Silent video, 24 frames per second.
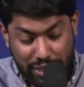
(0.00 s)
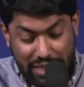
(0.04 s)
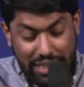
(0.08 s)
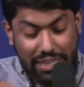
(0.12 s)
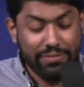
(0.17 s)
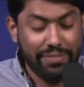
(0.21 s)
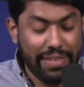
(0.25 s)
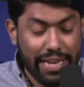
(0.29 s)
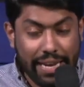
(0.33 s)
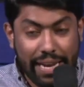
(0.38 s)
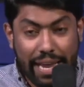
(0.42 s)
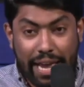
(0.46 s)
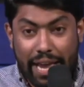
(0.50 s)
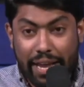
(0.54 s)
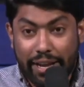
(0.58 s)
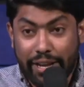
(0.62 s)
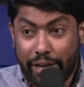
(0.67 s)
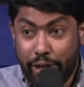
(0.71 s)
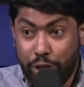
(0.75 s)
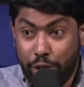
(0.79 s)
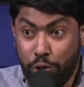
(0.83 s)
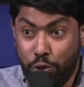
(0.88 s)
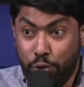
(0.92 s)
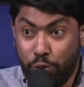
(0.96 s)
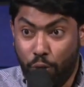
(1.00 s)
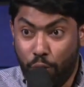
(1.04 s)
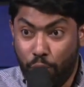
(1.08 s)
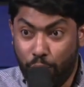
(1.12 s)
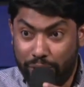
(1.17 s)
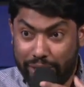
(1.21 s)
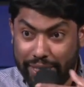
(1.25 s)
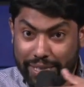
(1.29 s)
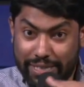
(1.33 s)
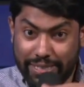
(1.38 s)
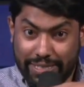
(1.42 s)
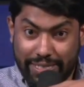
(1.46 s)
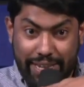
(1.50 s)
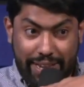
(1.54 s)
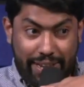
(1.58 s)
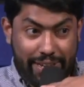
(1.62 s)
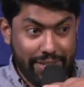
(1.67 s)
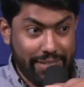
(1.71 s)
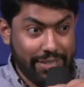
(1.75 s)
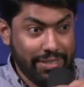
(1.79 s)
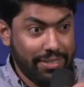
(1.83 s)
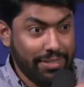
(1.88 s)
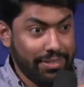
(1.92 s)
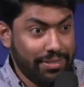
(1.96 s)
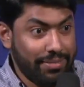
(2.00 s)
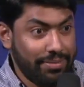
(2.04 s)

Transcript: You leave that hand and you hold his hand,